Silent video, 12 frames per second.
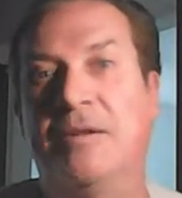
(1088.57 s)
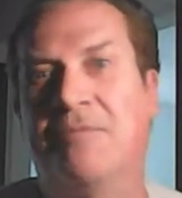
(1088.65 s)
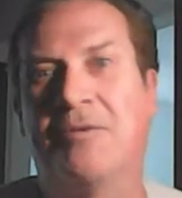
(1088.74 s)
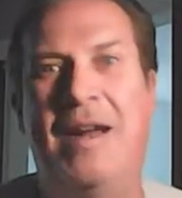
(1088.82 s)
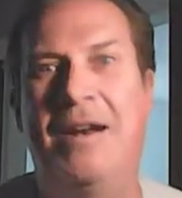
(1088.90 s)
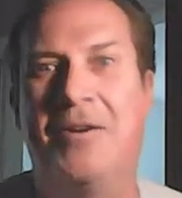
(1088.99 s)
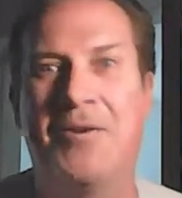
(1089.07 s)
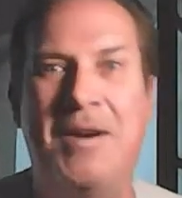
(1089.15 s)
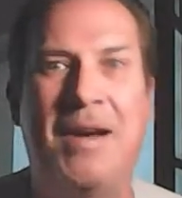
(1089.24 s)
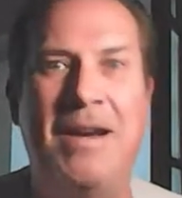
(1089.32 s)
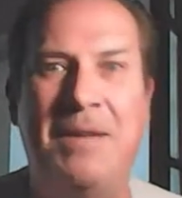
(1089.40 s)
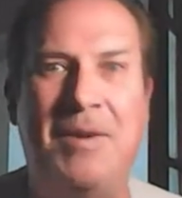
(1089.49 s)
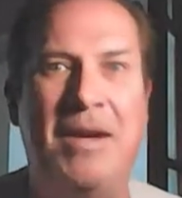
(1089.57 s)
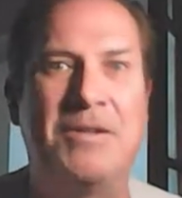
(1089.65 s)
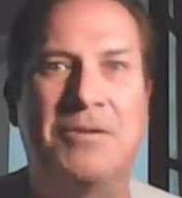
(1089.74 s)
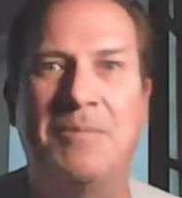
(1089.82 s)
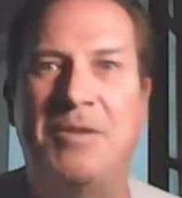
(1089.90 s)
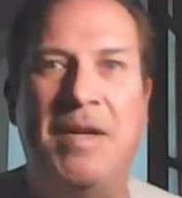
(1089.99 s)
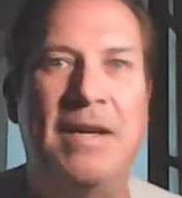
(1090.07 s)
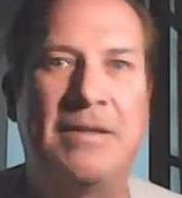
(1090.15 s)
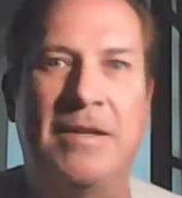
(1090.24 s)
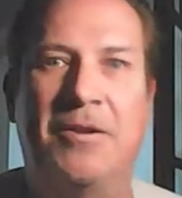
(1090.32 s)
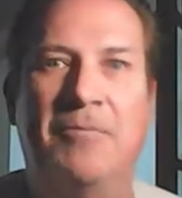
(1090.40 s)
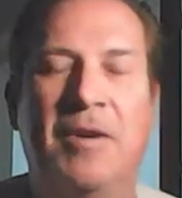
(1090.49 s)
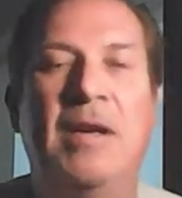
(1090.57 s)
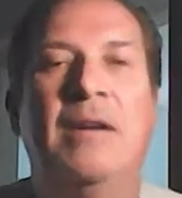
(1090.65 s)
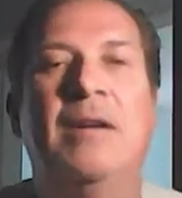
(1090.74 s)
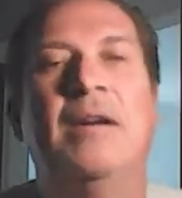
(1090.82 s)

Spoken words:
because we're handing her a 90-page script. She can't sit there and read.